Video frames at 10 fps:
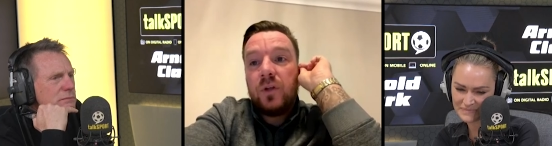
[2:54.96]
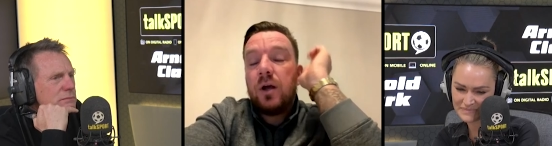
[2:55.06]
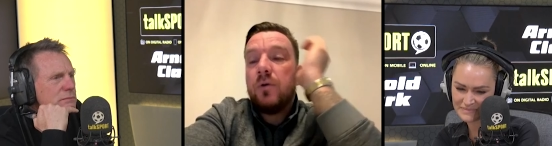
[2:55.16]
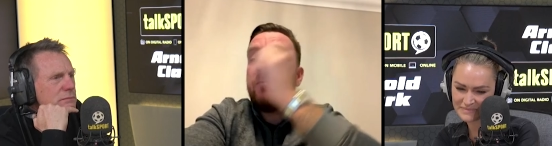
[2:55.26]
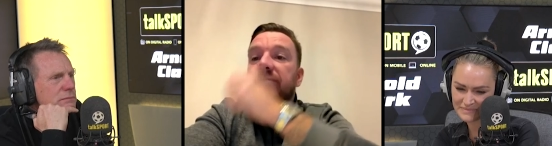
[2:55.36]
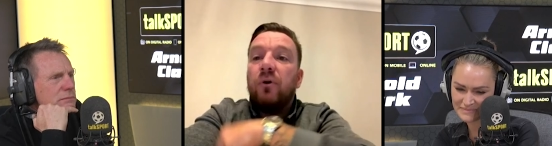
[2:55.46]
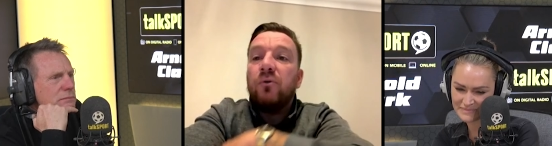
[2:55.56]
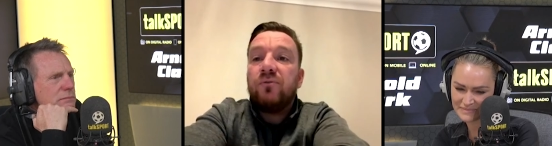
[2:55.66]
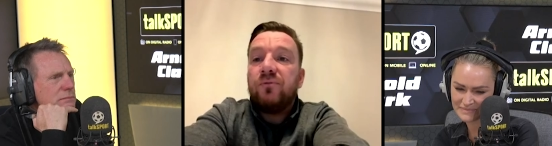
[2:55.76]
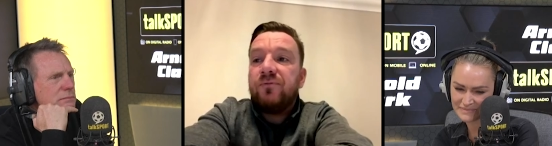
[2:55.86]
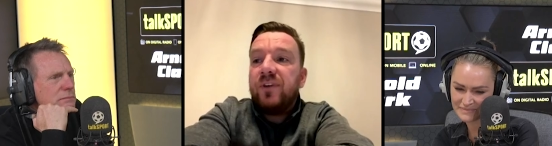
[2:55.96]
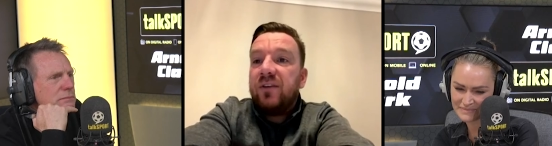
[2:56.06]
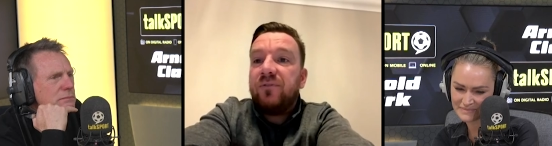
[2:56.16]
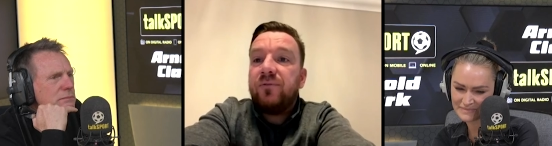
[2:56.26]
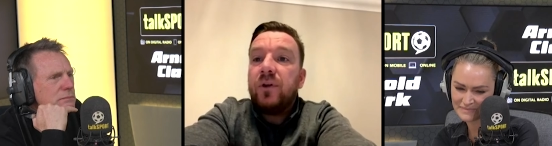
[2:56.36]
Speaker 1: you know, 4th,
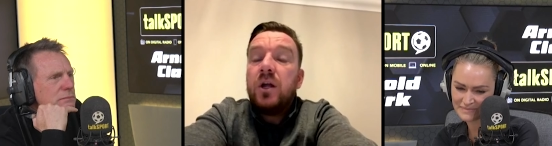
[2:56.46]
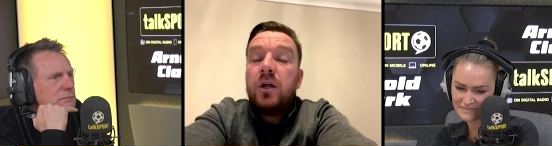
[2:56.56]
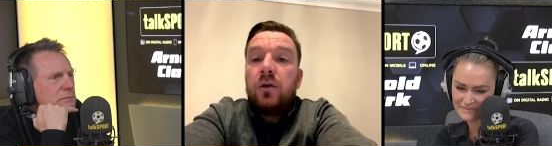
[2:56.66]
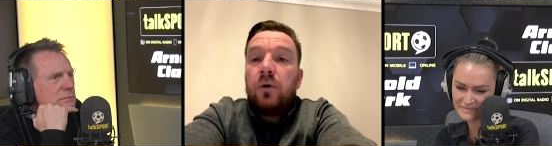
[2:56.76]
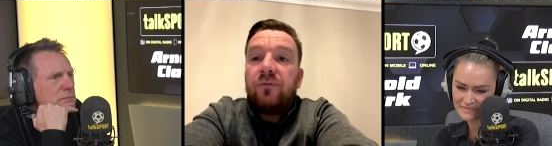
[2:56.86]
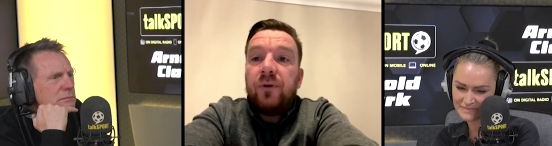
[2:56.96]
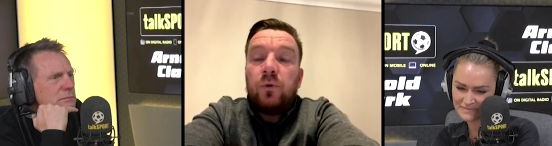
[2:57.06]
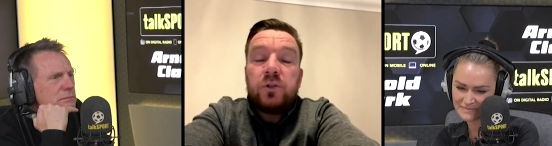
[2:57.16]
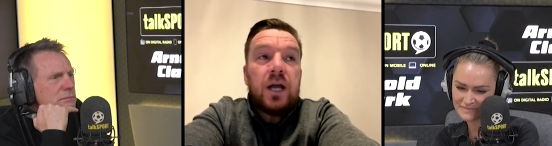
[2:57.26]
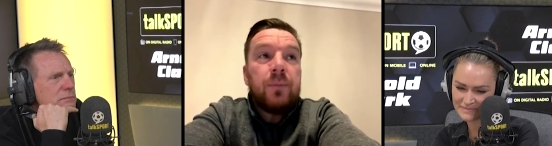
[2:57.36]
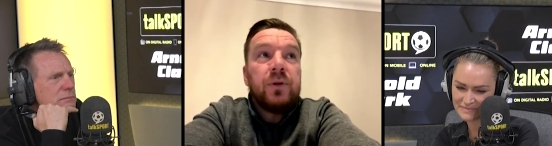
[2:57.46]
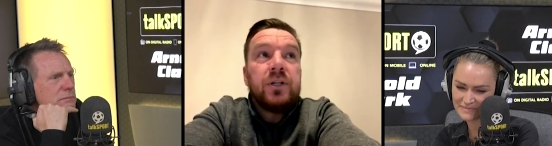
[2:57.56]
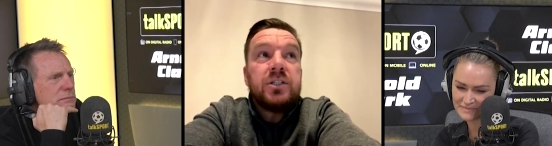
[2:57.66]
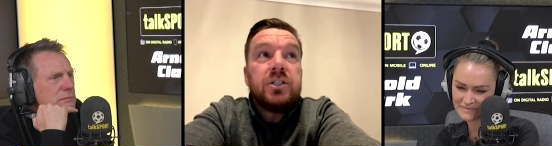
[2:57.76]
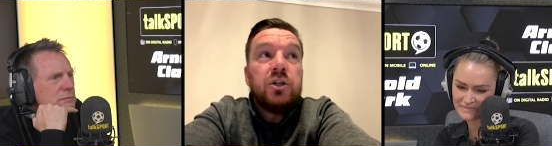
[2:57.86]
5th. I think what's
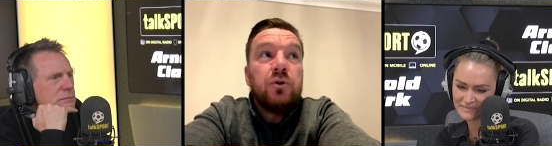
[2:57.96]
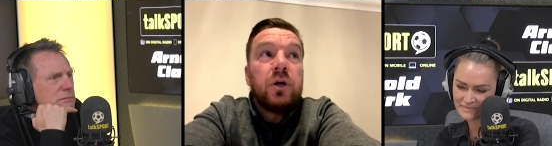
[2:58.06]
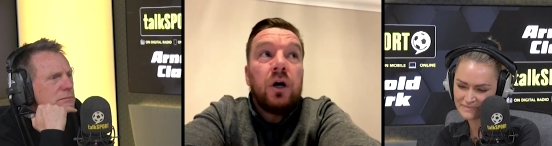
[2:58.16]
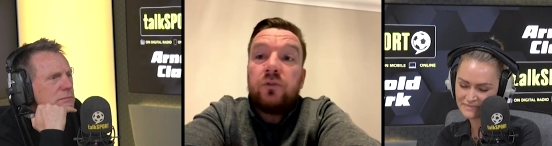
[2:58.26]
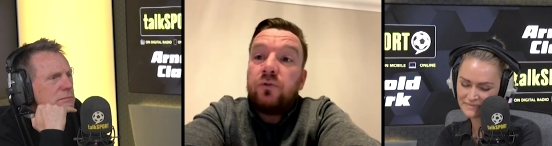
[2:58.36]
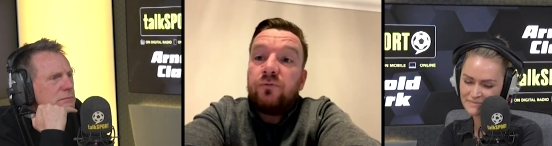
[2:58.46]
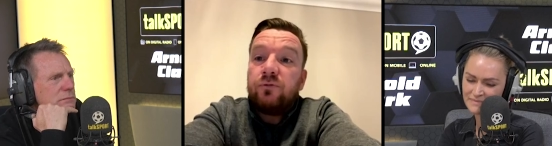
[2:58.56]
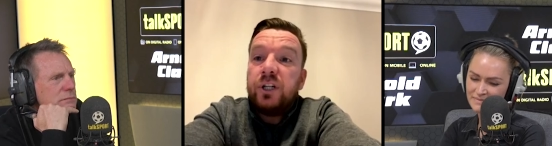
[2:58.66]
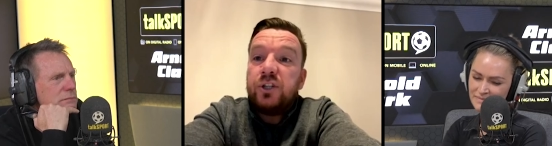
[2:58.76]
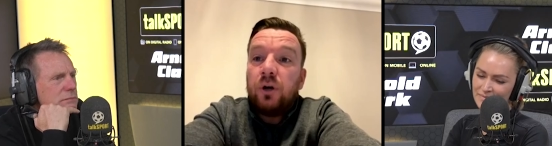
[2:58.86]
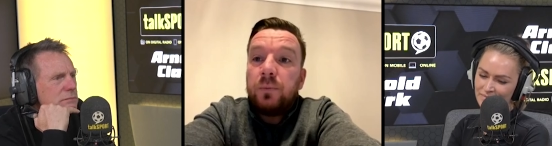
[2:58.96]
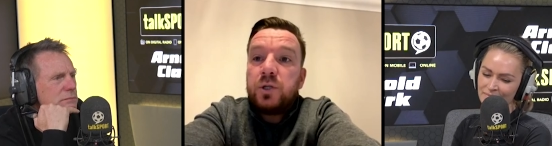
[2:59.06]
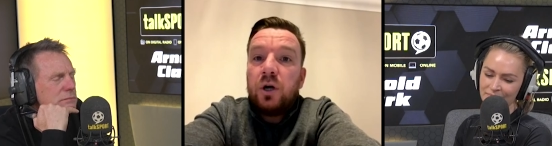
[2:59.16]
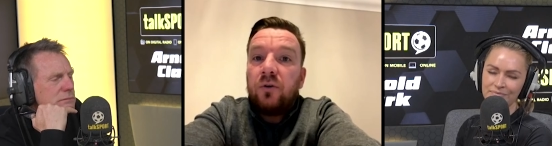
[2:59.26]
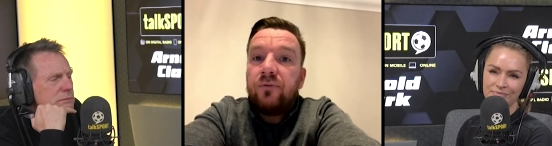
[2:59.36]
happened is Newcastle have really
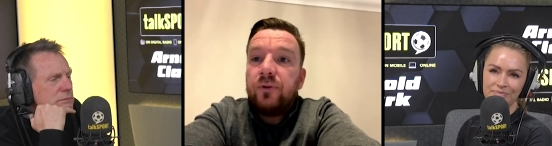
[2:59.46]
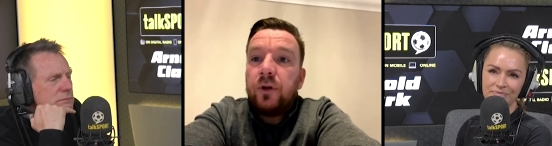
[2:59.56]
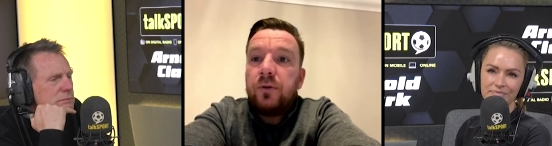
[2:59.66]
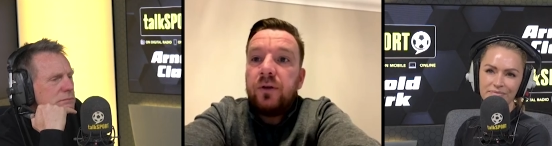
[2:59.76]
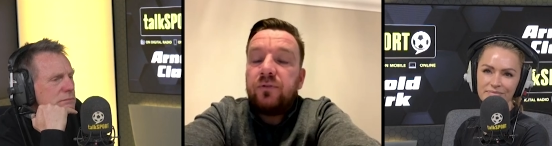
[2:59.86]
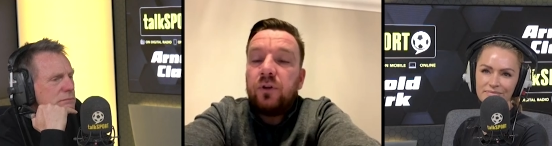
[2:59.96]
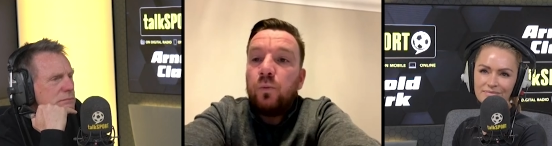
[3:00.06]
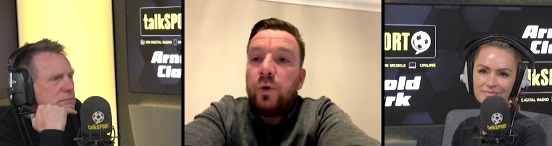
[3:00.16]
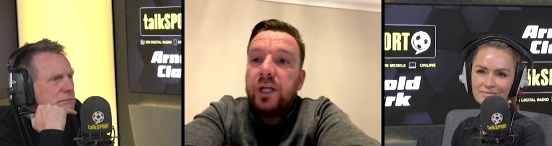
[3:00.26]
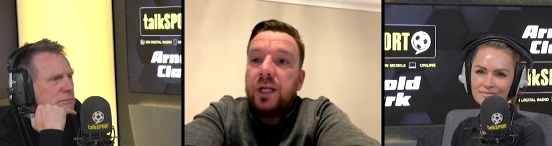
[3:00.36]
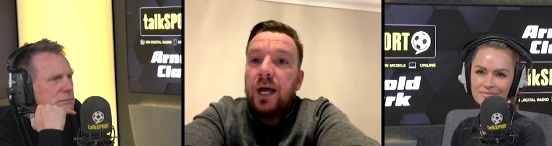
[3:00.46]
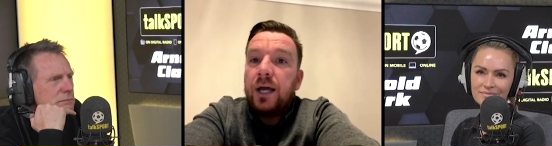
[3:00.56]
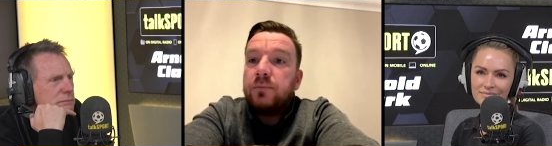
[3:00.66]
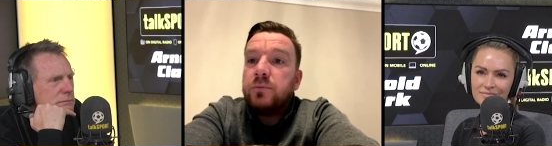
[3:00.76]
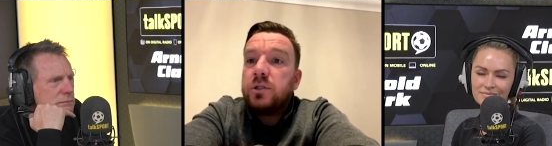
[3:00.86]
dropped off. You know, they've stopped winning
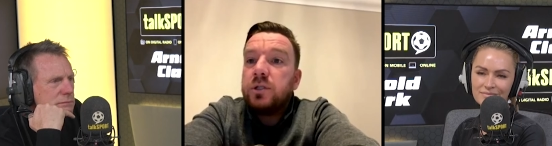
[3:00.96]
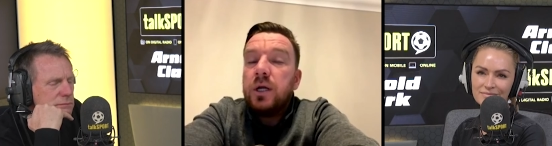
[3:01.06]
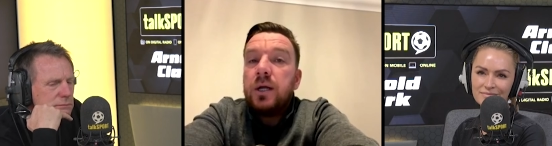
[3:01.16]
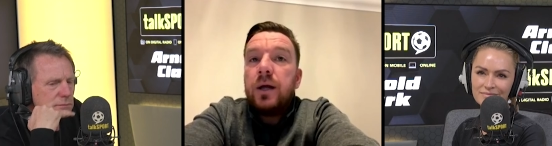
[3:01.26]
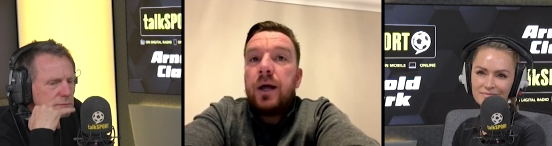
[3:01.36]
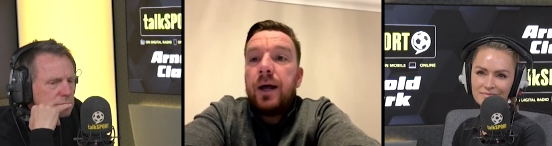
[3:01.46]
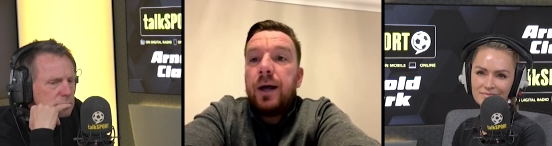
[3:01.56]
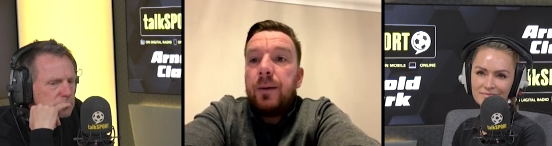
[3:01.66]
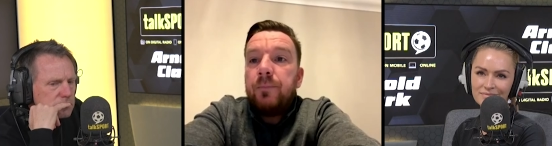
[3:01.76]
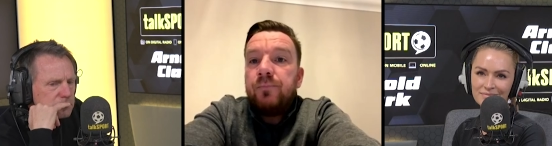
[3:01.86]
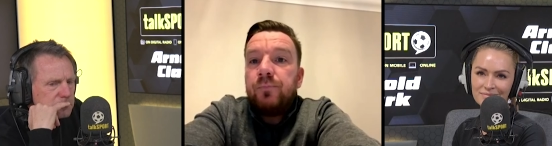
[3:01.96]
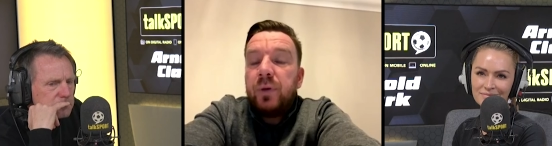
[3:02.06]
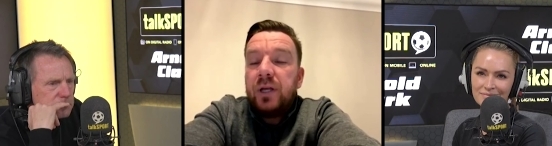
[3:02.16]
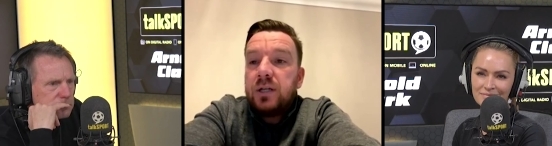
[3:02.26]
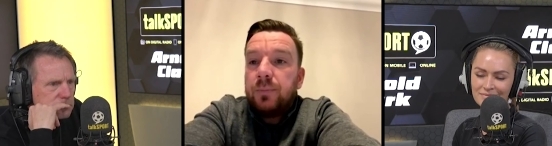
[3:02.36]
games,
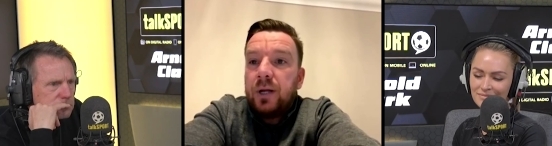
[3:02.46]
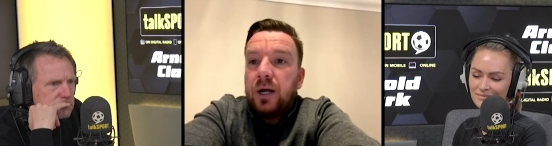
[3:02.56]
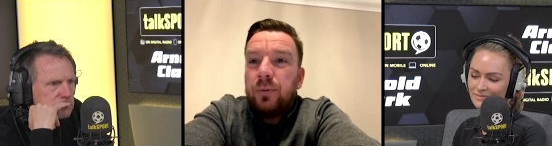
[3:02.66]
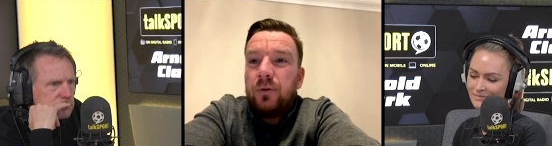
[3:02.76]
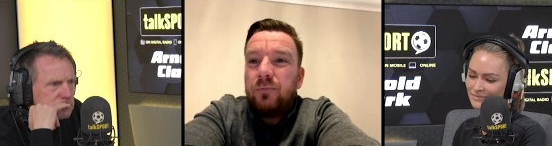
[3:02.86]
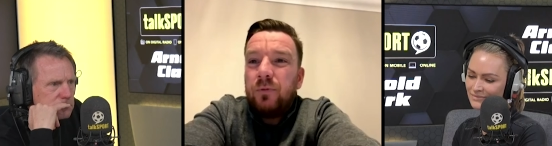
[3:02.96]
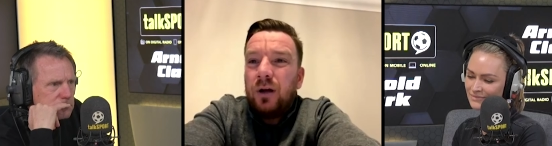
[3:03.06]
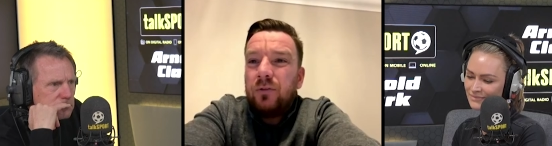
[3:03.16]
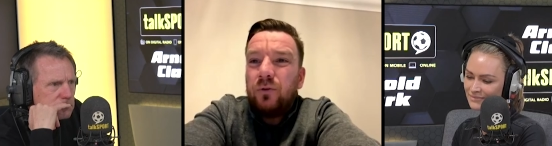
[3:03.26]
picked up a couple of like